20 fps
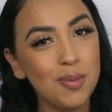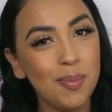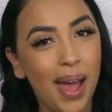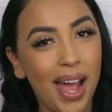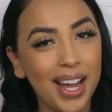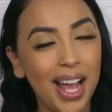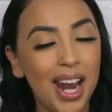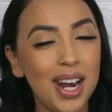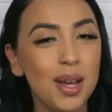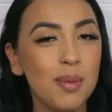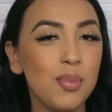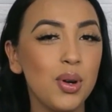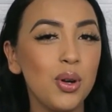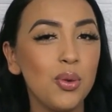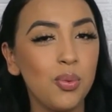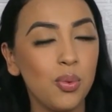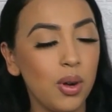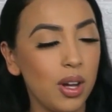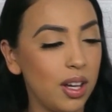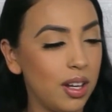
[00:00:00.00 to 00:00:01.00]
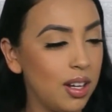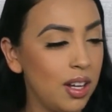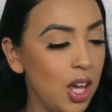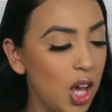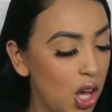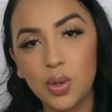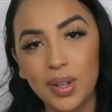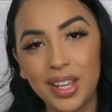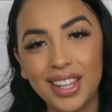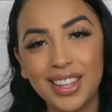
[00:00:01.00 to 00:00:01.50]
with bag number one.
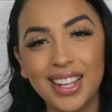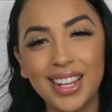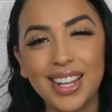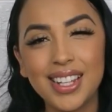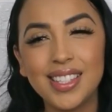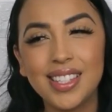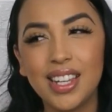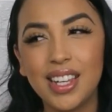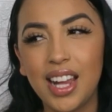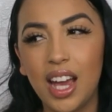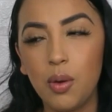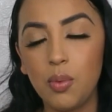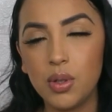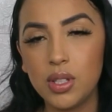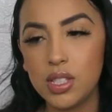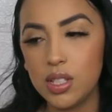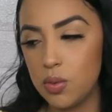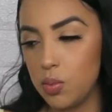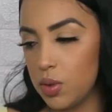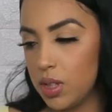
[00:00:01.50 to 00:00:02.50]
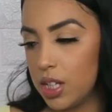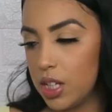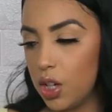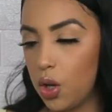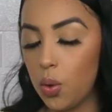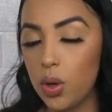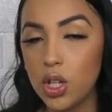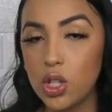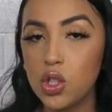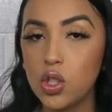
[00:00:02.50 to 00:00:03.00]
So again, like I said, I wasn't really
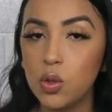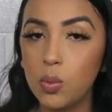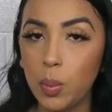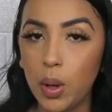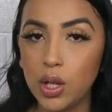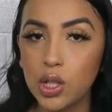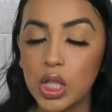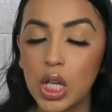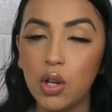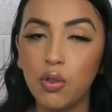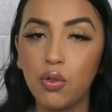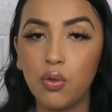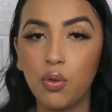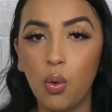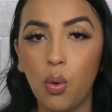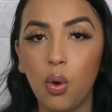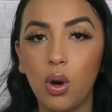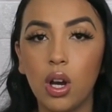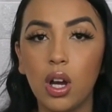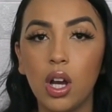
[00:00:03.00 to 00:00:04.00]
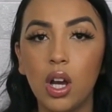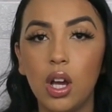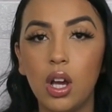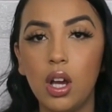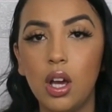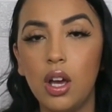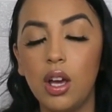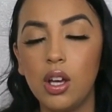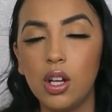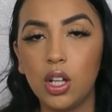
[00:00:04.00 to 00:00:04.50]
going too much for
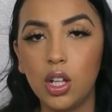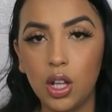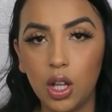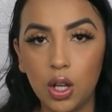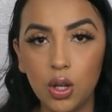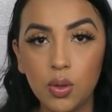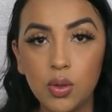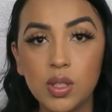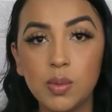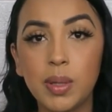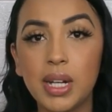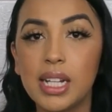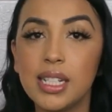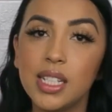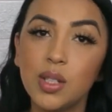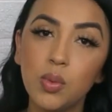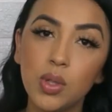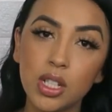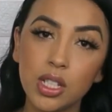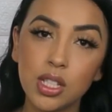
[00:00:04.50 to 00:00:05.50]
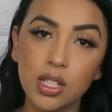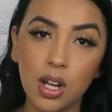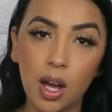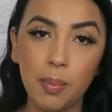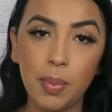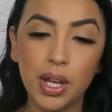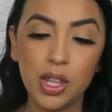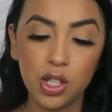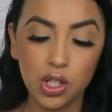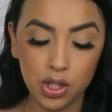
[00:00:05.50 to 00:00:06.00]
clothes, but I did want to
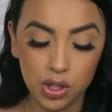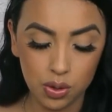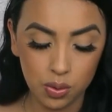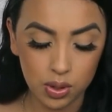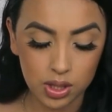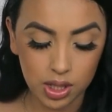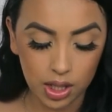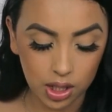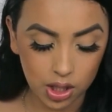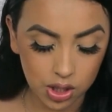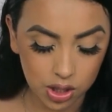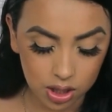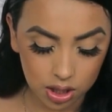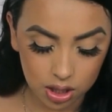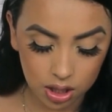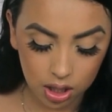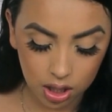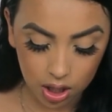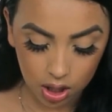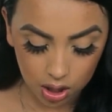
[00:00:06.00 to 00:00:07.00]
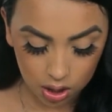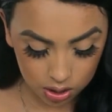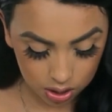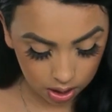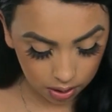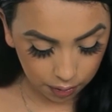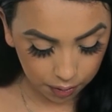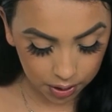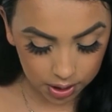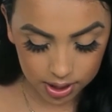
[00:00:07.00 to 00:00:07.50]
stop by the shoe section.
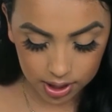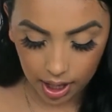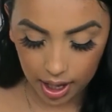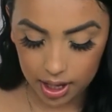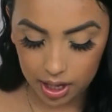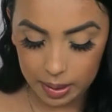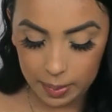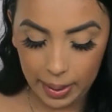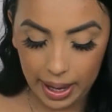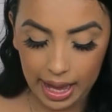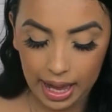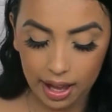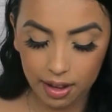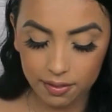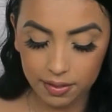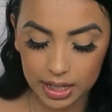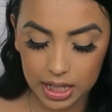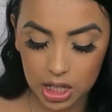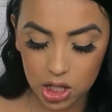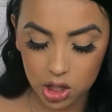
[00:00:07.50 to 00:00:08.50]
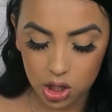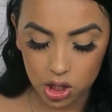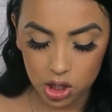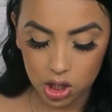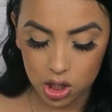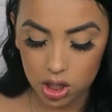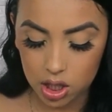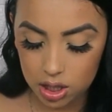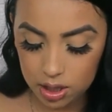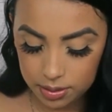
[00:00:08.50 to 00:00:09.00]
So the first item I have
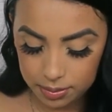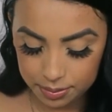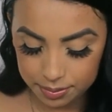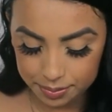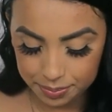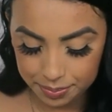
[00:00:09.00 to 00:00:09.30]
here